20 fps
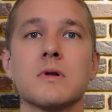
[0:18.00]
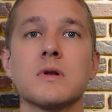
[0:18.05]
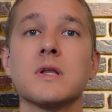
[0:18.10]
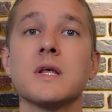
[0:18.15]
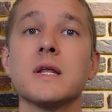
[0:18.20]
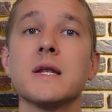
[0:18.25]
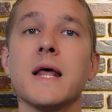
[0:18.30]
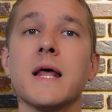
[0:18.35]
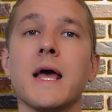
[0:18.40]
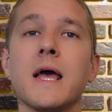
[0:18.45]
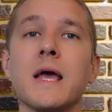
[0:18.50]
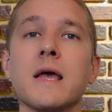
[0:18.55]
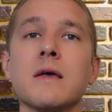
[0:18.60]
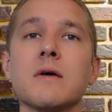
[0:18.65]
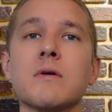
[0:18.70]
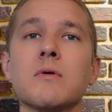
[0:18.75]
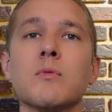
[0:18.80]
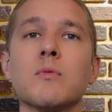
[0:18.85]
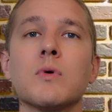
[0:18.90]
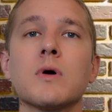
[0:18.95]

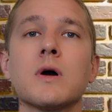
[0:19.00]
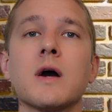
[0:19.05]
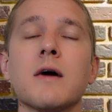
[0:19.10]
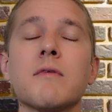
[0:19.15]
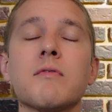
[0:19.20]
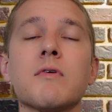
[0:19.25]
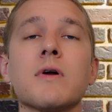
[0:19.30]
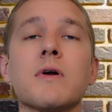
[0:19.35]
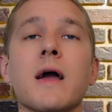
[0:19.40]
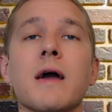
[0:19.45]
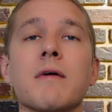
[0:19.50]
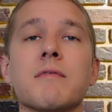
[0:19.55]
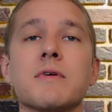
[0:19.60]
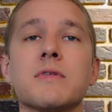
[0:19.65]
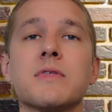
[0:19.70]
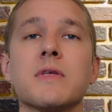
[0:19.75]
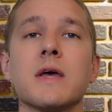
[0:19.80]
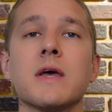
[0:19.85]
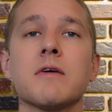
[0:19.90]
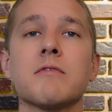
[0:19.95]
Today, we'll cover
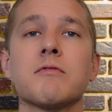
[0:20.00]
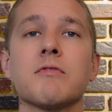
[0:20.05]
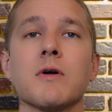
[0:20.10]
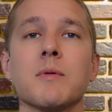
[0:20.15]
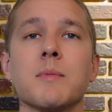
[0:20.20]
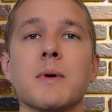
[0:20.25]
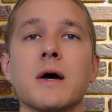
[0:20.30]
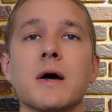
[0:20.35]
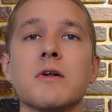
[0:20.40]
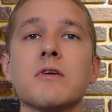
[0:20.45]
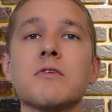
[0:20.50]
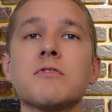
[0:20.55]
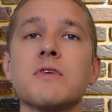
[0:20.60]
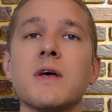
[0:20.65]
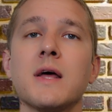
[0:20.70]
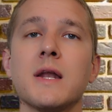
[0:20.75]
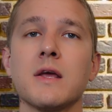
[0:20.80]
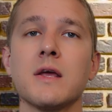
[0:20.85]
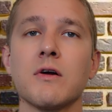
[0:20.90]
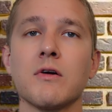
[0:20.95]
everything from
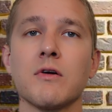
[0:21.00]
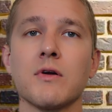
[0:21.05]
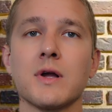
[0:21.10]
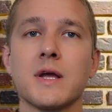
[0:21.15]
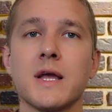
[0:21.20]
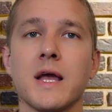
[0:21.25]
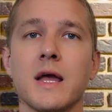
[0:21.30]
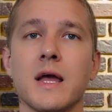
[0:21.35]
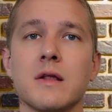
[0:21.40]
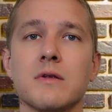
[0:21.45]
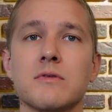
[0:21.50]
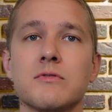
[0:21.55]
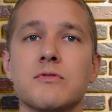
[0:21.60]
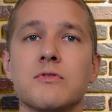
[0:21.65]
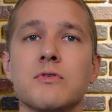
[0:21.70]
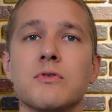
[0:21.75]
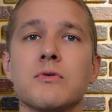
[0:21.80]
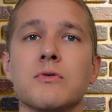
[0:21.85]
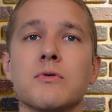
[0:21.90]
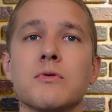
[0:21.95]
understanding hurricanes
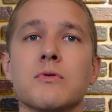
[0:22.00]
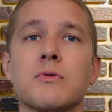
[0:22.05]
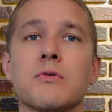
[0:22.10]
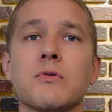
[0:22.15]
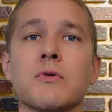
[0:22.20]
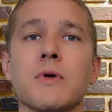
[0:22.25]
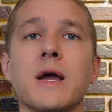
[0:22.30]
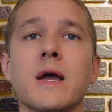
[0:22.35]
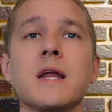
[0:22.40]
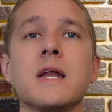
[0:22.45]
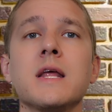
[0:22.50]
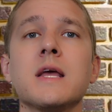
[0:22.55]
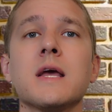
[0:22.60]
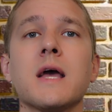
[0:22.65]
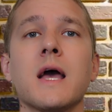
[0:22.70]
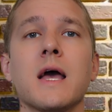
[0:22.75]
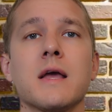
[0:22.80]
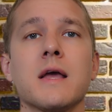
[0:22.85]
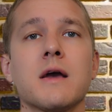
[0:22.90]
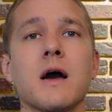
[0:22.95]
to
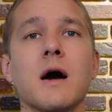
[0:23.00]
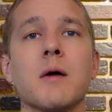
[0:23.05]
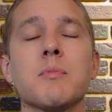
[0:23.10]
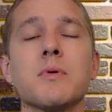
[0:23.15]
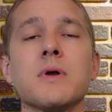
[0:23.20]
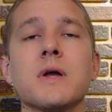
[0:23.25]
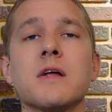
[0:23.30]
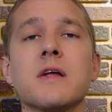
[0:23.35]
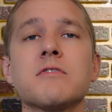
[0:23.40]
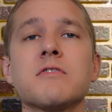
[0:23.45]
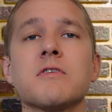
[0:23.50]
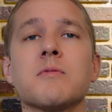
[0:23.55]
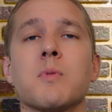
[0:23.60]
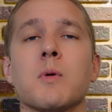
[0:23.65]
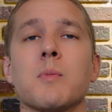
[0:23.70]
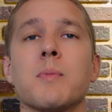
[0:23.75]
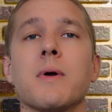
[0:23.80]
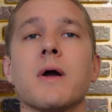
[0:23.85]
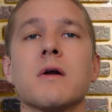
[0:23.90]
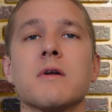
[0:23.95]
creating a comprehensive
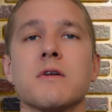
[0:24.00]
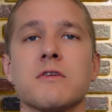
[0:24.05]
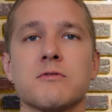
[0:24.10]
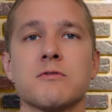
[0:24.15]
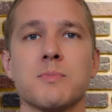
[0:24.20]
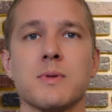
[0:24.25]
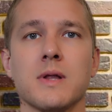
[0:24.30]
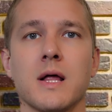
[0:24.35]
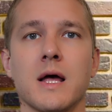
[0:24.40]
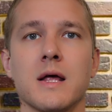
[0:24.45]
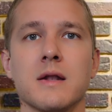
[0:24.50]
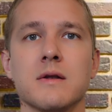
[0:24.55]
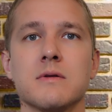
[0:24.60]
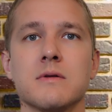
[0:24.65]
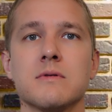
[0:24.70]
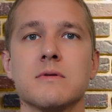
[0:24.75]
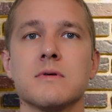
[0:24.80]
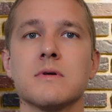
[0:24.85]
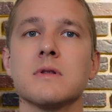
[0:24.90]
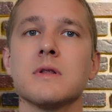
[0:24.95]
preparedness plan.
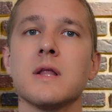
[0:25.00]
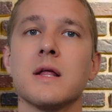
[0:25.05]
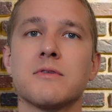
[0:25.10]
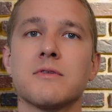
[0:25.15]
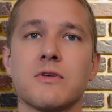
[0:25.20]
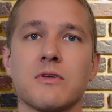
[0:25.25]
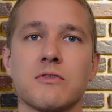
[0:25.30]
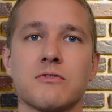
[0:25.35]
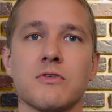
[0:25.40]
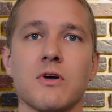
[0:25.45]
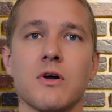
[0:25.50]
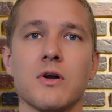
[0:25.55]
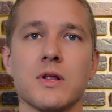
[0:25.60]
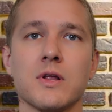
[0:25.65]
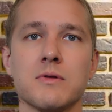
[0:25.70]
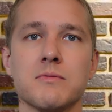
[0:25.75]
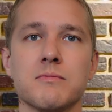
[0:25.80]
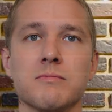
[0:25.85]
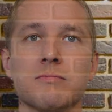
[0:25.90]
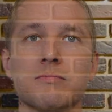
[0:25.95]
Let's get
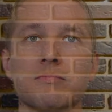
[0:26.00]
started.